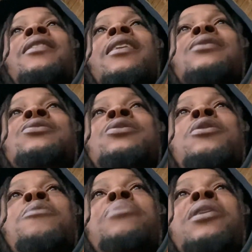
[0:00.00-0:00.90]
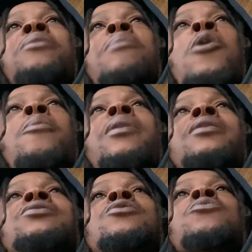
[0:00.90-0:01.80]
it took a big
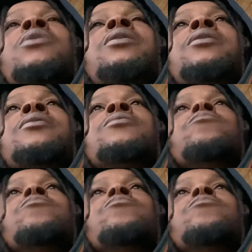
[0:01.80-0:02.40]
moment to really